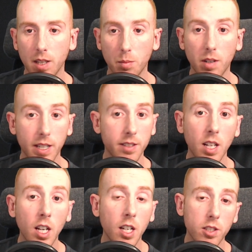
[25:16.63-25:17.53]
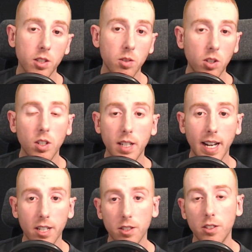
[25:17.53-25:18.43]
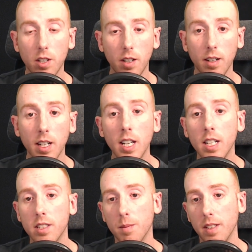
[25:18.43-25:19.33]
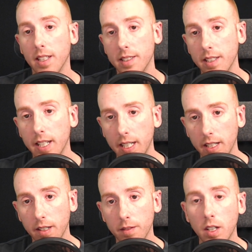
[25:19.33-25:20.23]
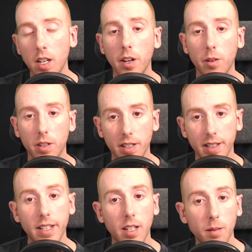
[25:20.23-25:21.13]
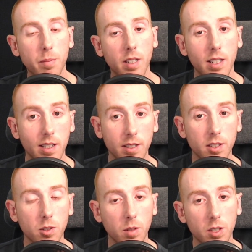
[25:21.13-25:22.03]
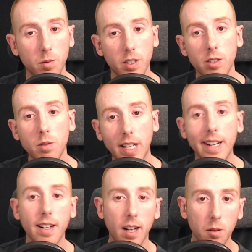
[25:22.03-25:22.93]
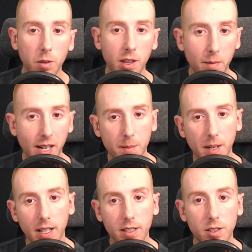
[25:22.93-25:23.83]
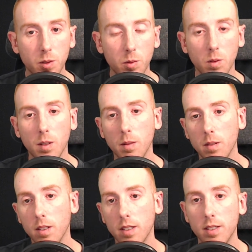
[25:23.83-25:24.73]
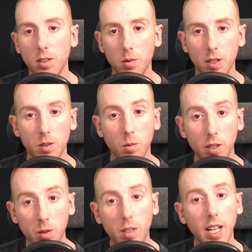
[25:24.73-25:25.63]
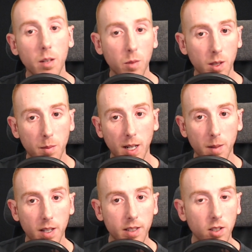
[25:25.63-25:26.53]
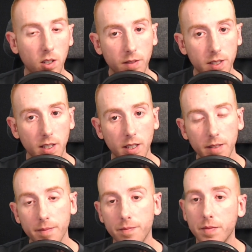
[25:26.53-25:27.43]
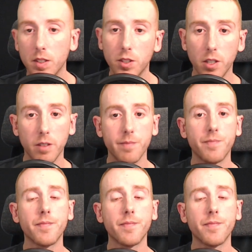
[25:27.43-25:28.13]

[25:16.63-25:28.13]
price. So you could actually turn something that's negative, or that in a situation where you cannot win the buy box, to a situation where you can win the buy box all of a sudden. So